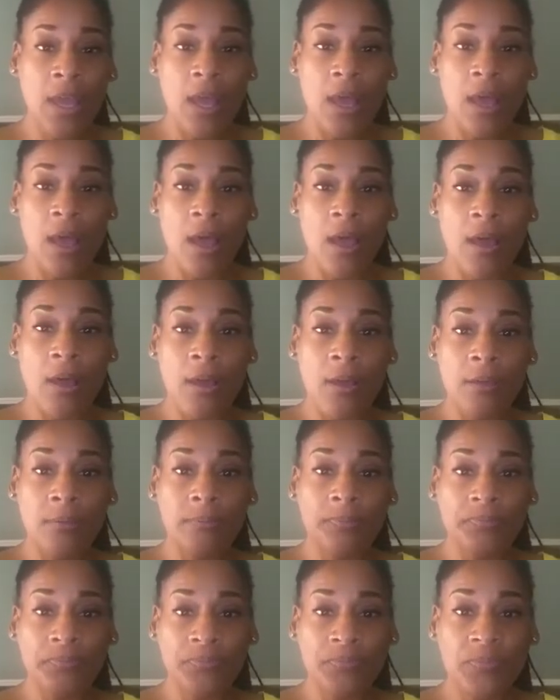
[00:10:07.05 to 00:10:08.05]

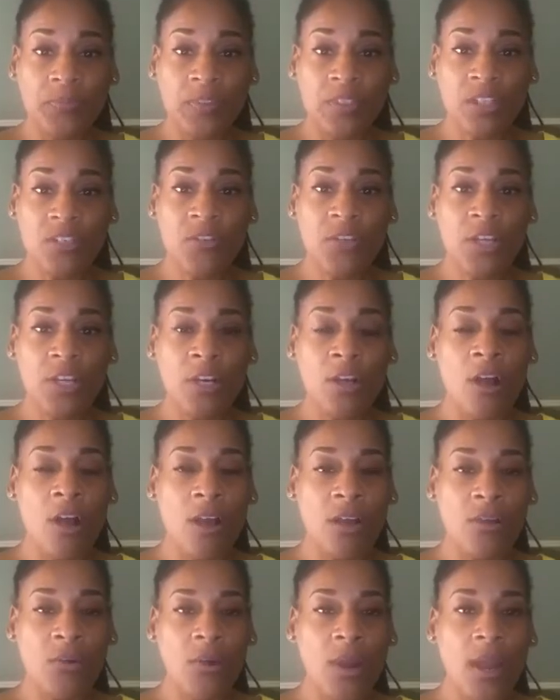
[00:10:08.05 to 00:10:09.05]
can you get an
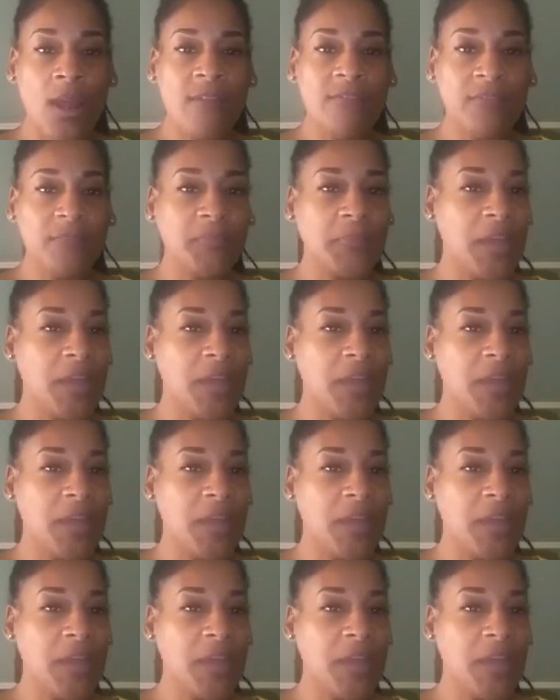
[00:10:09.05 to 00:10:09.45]
autograph?